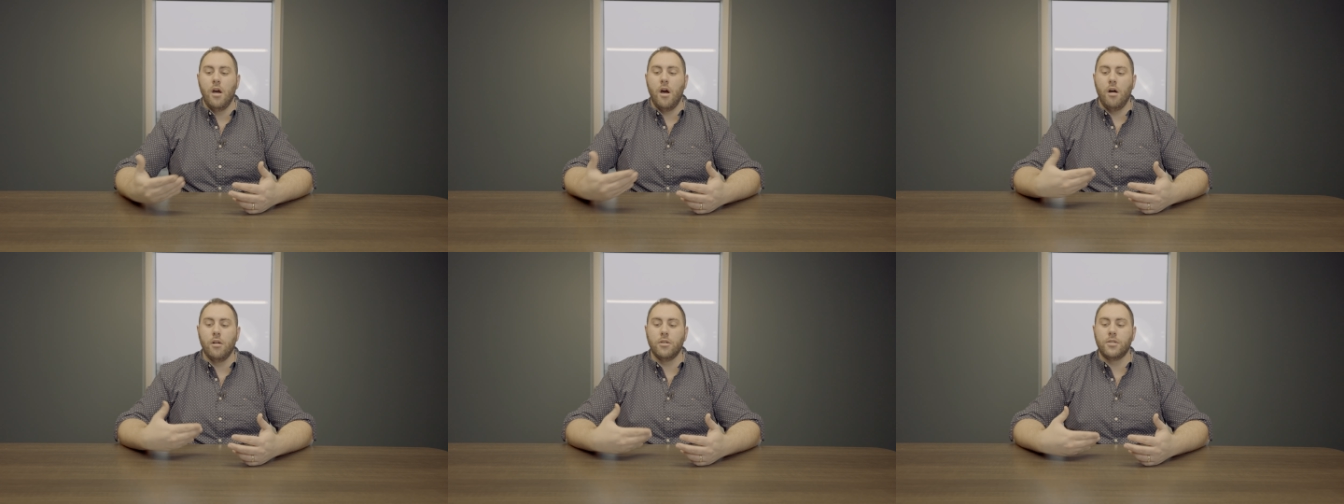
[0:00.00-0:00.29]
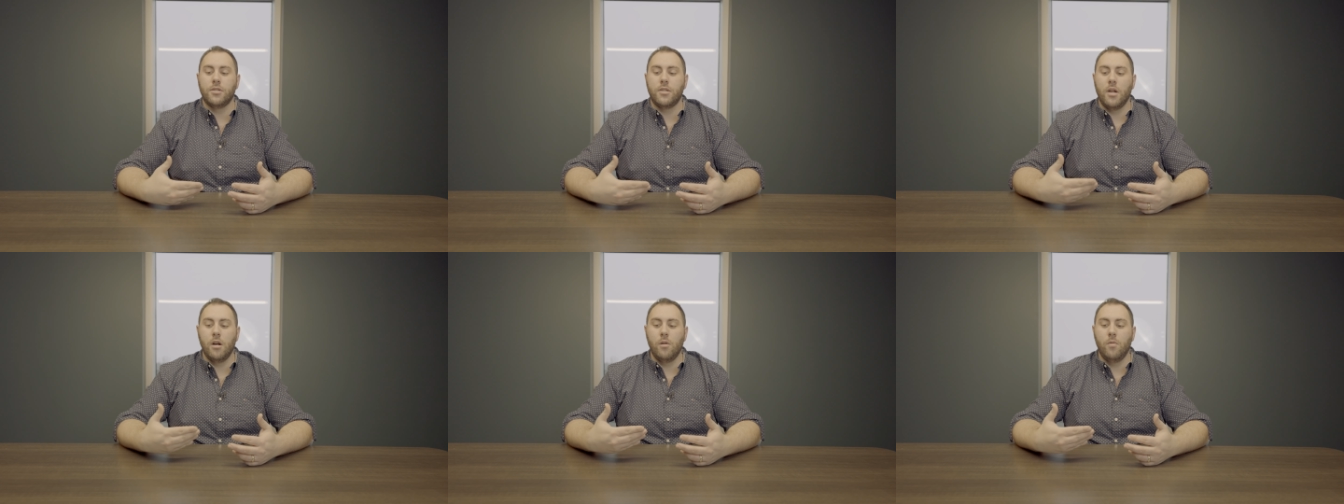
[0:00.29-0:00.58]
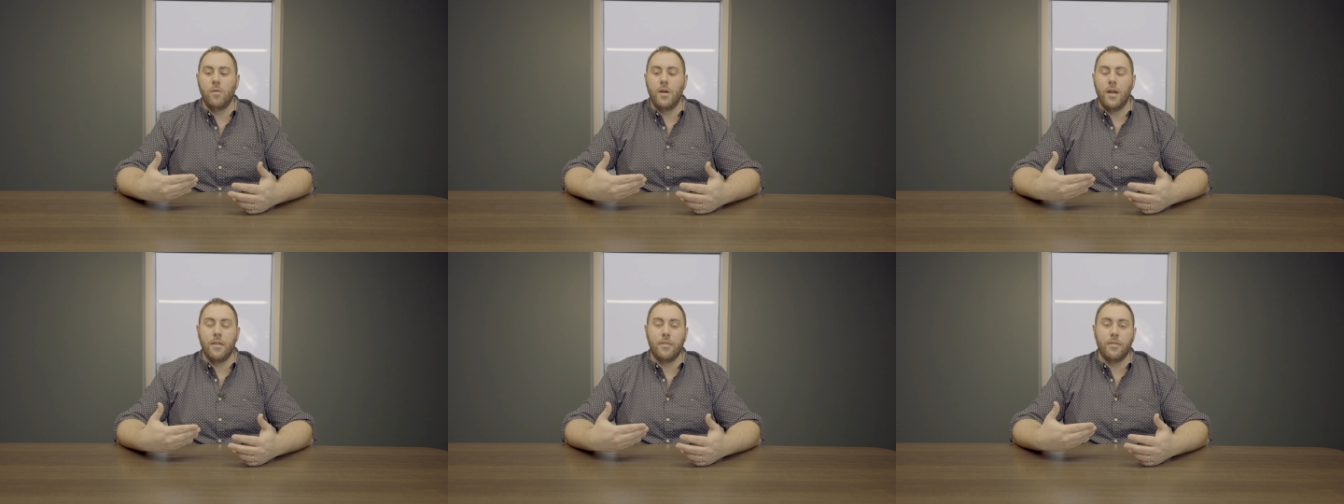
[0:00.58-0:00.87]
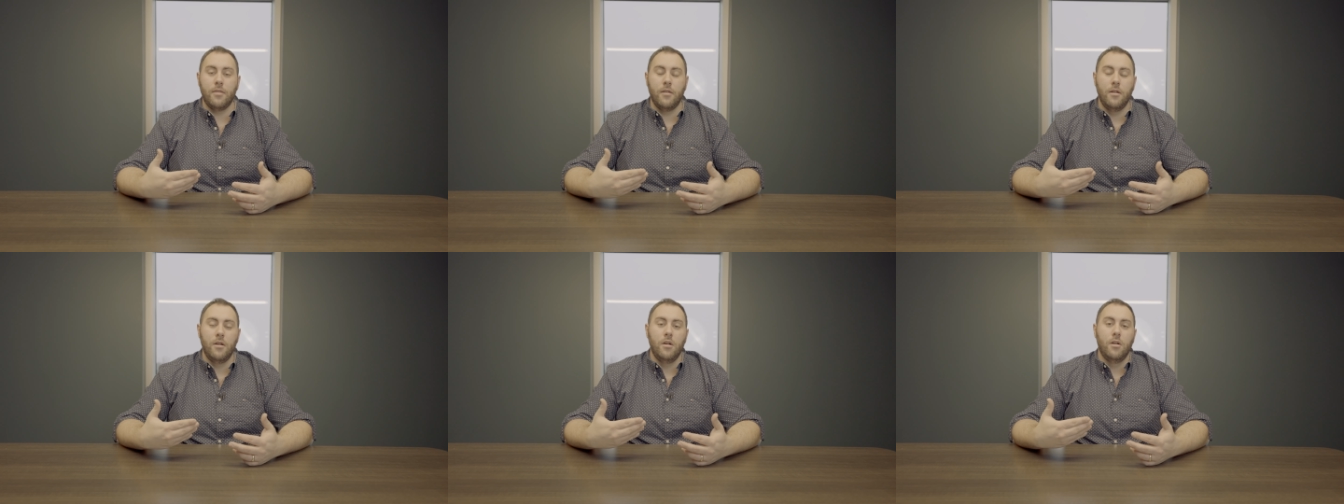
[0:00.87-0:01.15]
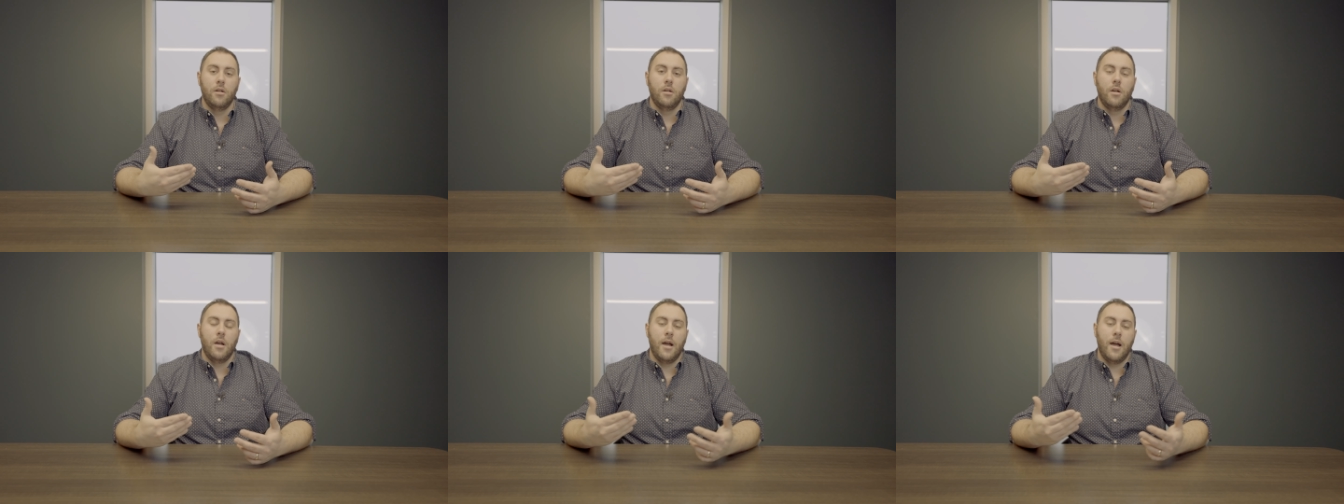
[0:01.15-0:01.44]
I'll start with
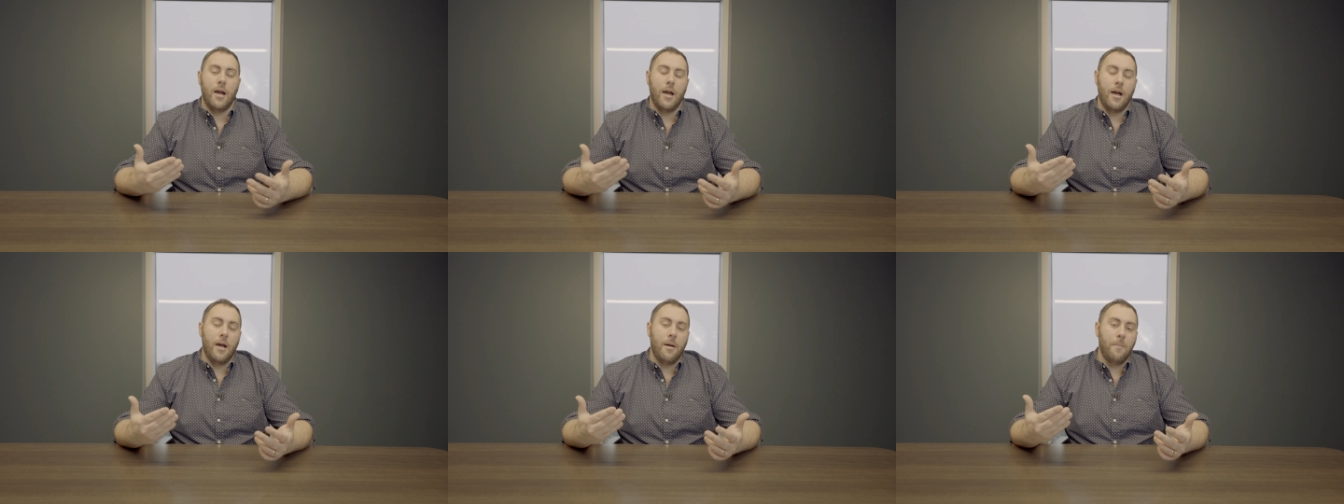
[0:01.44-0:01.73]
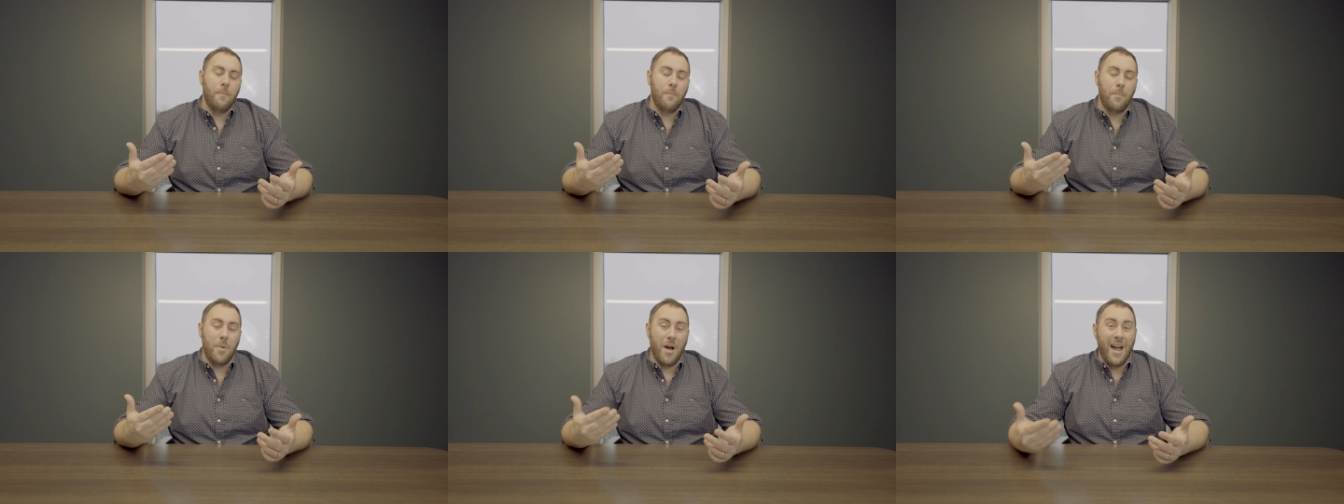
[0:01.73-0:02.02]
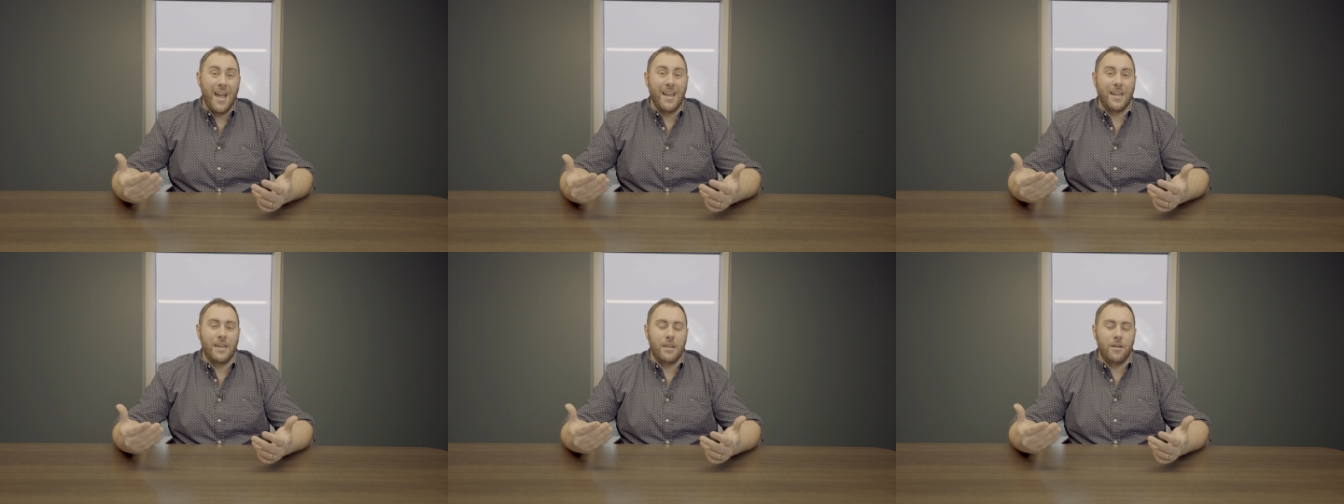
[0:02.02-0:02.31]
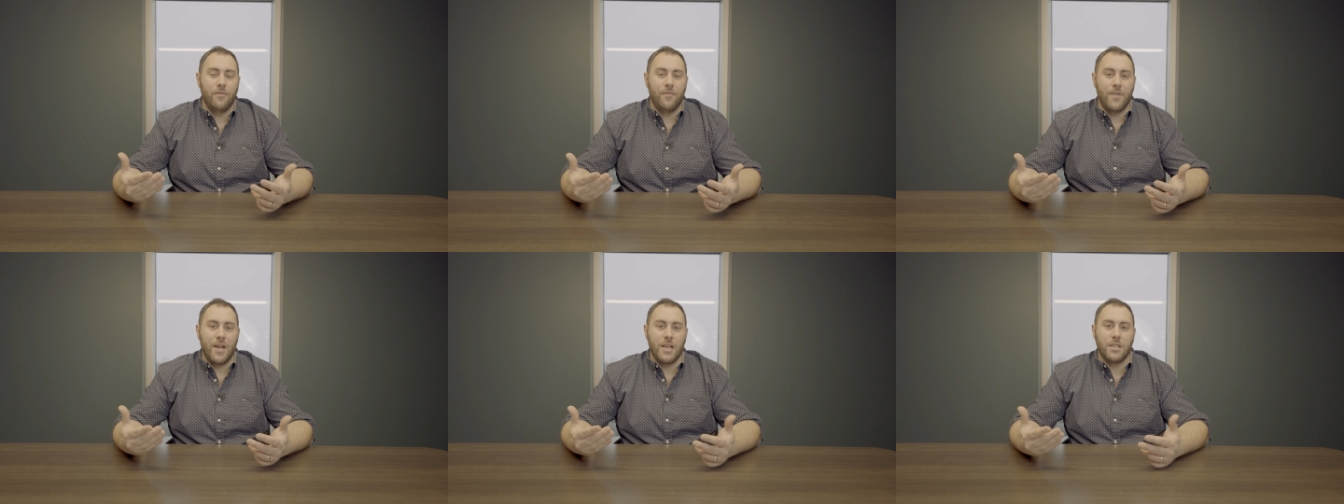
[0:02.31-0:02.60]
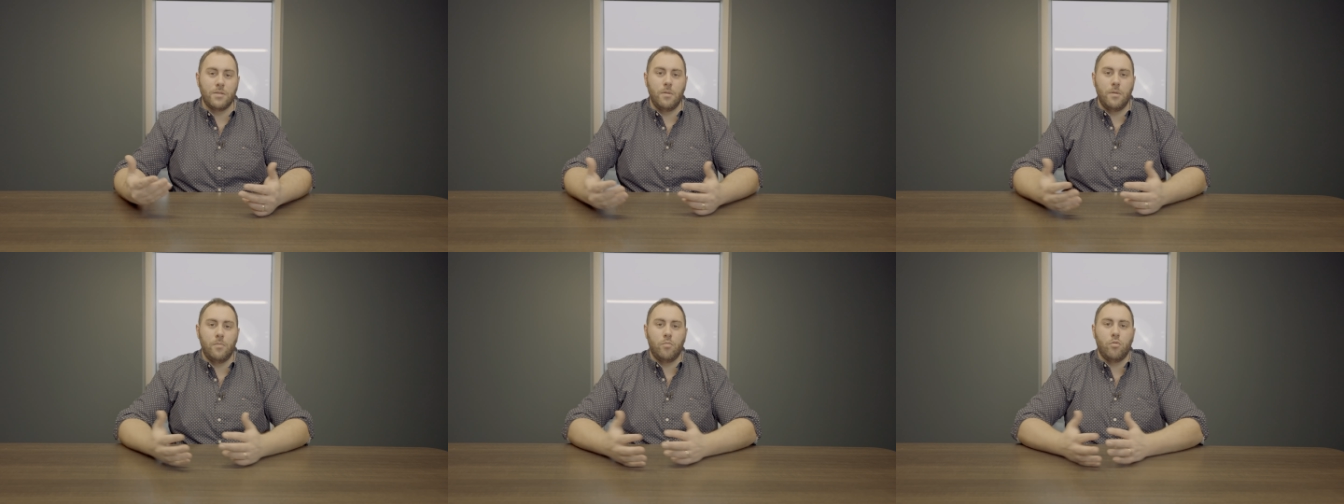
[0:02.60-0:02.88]
um, buying an
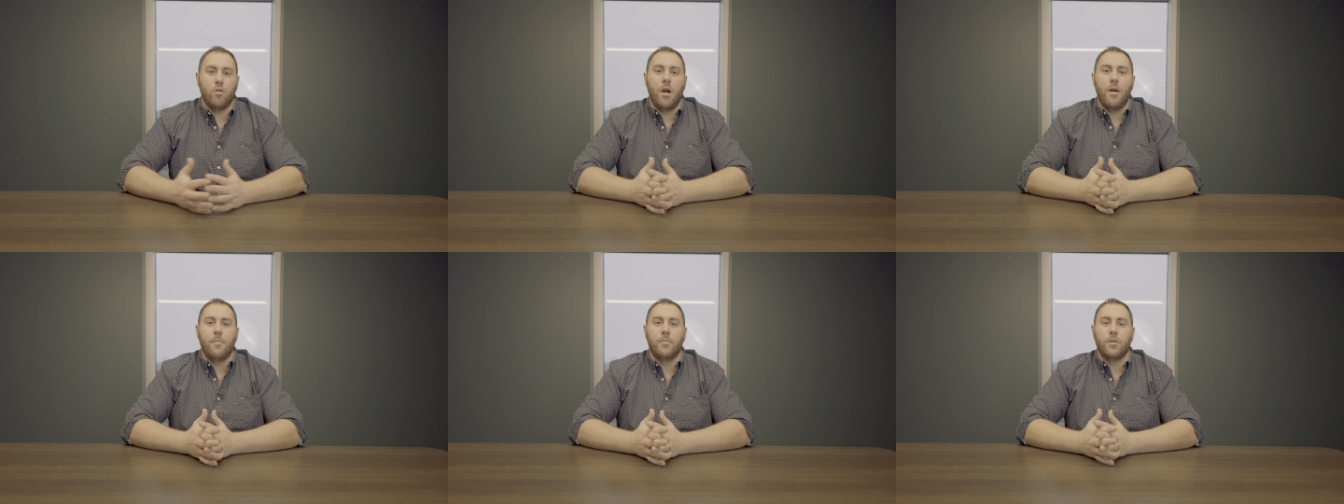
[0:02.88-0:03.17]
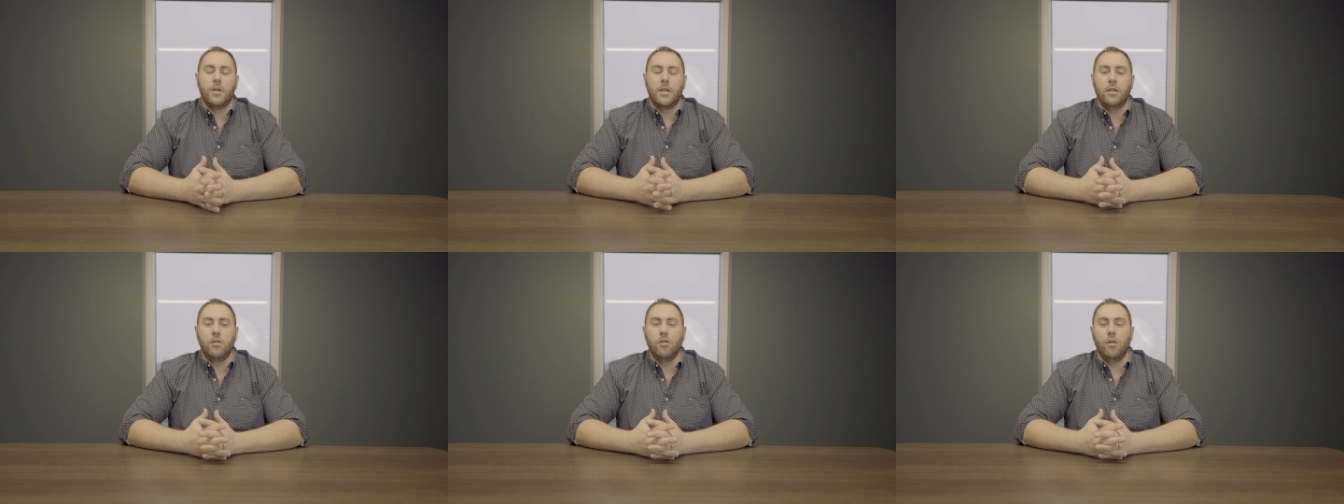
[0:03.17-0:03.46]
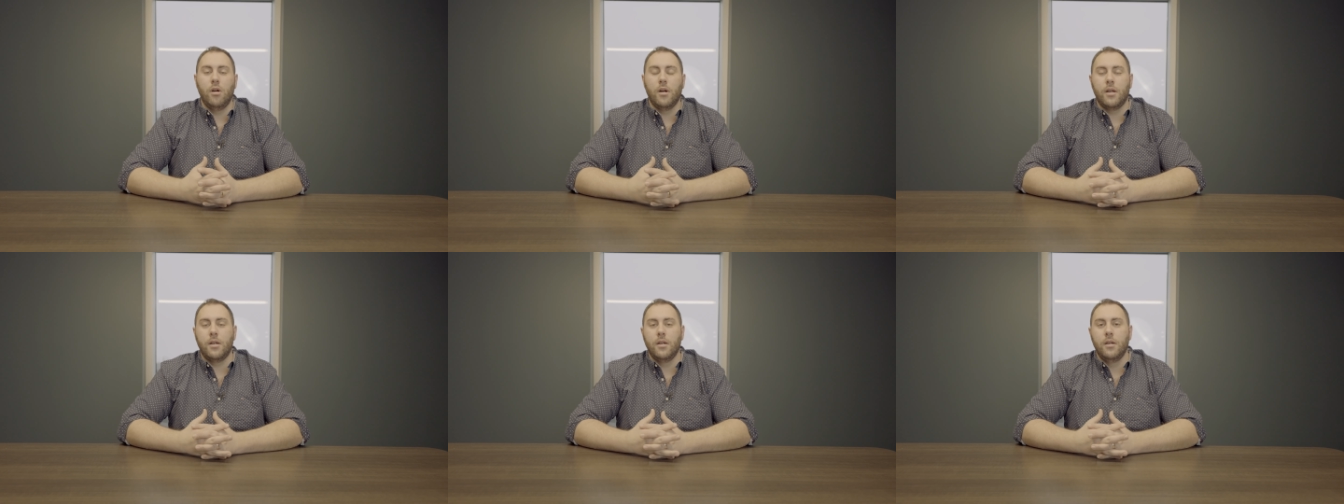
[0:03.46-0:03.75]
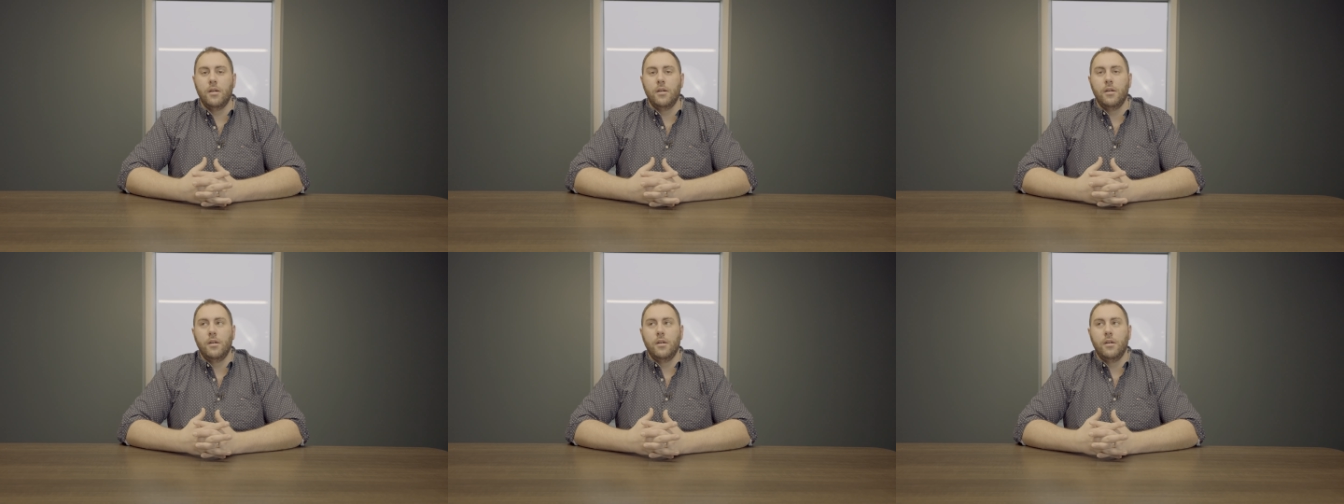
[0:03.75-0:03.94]
investment property. Look,